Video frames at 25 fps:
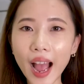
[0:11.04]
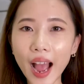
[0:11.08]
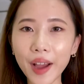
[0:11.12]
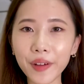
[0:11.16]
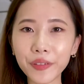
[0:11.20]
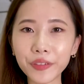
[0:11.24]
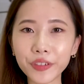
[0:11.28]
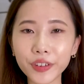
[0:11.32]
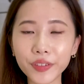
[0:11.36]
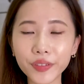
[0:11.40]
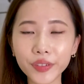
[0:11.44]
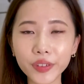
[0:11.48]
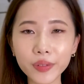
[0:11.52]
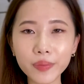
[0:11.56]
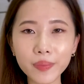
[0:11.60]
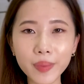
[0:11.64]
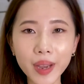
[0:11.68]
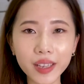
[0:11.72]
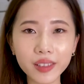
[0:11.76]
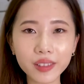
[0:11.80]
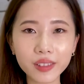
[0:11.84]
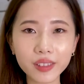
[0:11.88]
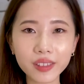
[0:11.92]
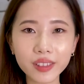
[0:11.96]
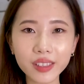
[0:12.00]
After you've
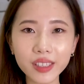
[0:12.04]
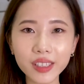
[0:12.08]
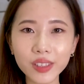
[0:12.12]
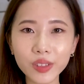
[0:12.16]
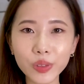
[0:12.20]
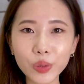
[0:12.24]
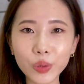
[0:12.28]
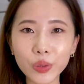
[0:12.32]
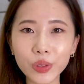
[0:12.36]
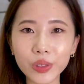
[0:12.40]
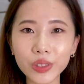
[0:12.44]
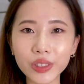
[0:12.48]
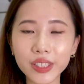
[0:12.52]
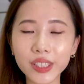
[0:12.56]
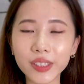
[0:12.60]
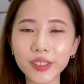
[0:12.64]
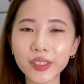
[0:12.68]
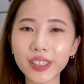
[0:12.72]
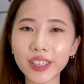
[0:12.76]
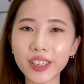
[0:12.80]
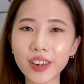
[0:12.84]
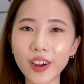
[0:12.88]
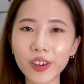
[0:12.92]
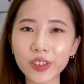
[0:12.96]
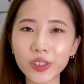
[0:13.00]
mastered these tools, you
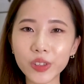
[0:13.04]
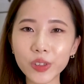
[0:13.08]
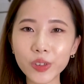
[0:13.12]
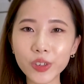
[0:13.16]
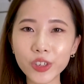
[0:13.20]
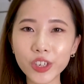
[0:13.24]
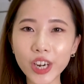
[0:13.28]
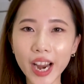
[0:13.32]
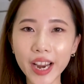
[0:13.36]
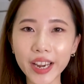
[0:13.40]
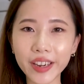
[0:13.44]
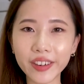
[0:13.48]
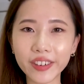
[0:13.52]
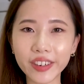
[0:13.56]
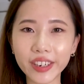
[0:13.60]
can also try